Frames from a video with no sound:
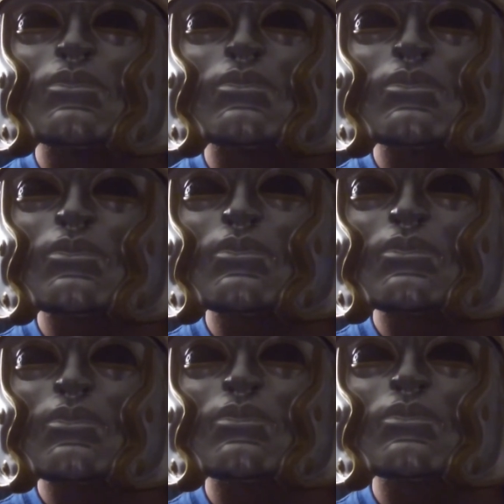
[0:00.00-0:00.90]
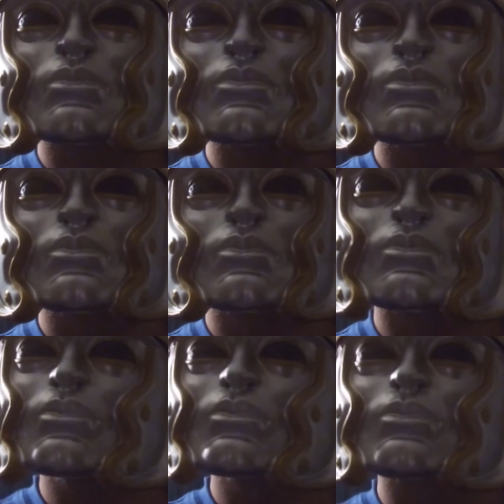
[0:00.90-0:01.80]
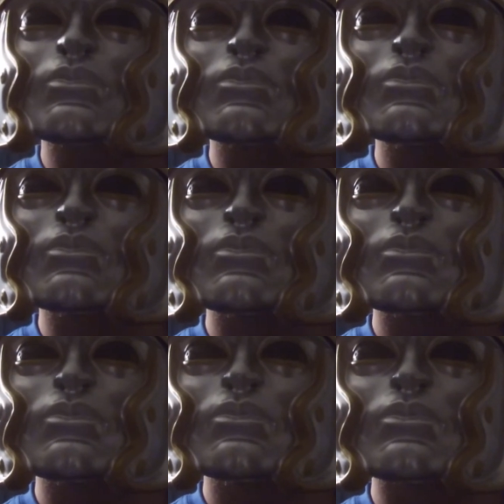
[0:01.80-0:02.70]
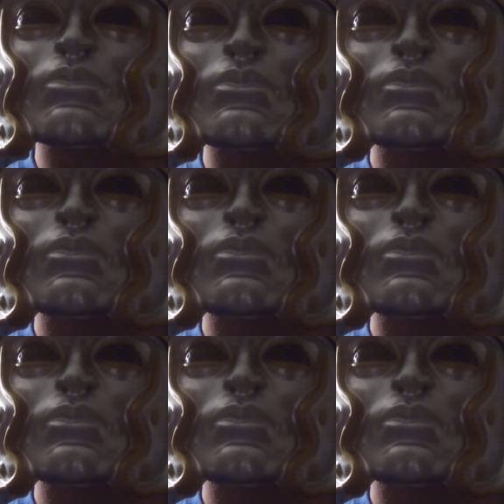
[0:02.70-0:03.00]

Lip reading: And if you like this content, please subscribe to my channel.